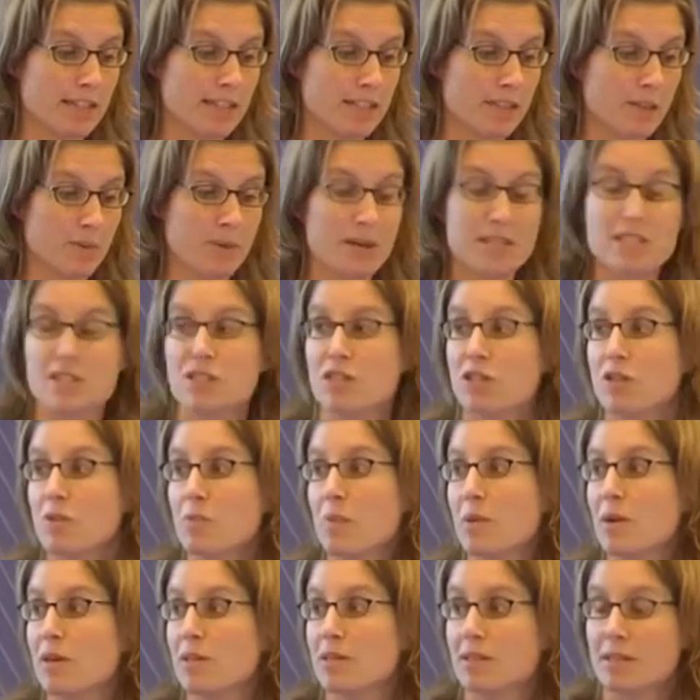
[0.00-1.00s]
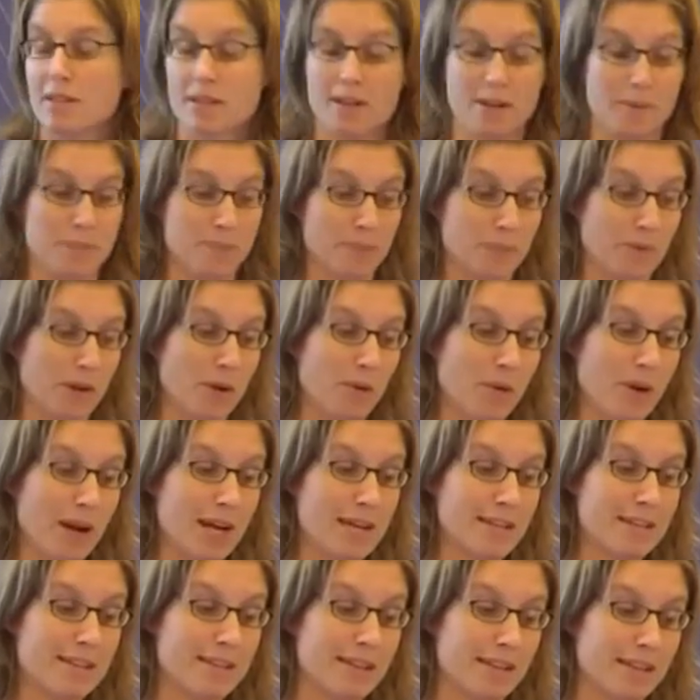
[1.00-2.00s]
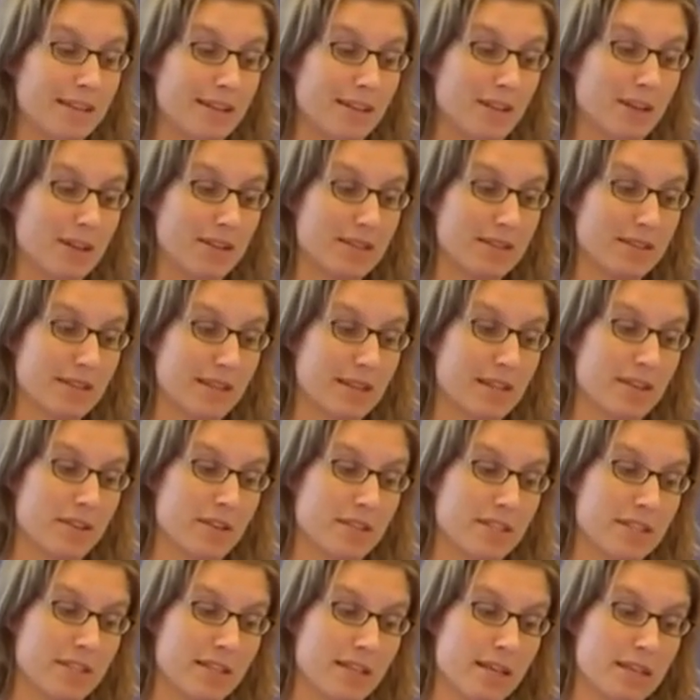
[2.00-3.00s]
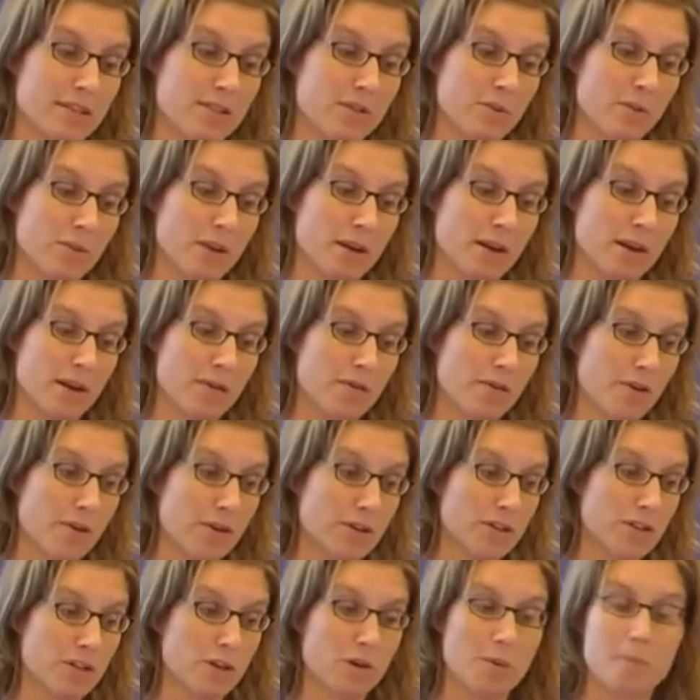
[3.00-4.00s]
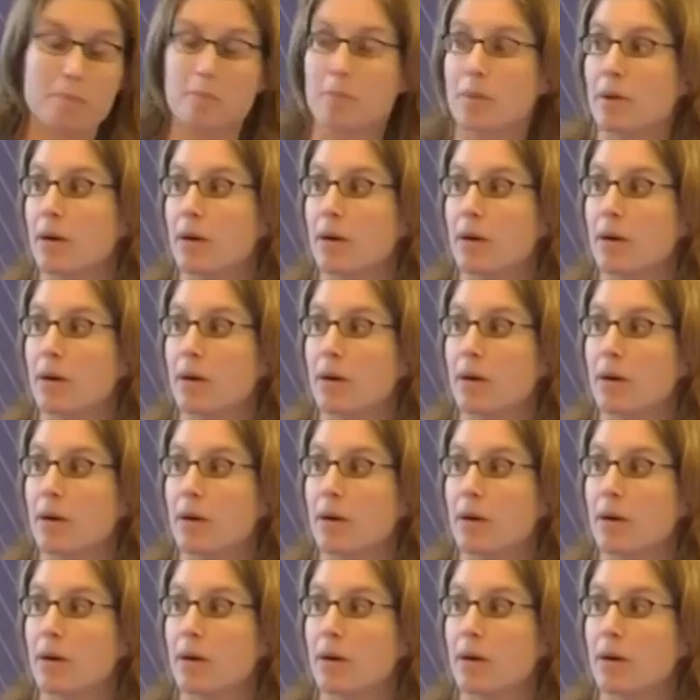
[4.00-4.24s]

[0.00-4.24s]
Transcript: This question was raised at the last NRC SOER workshop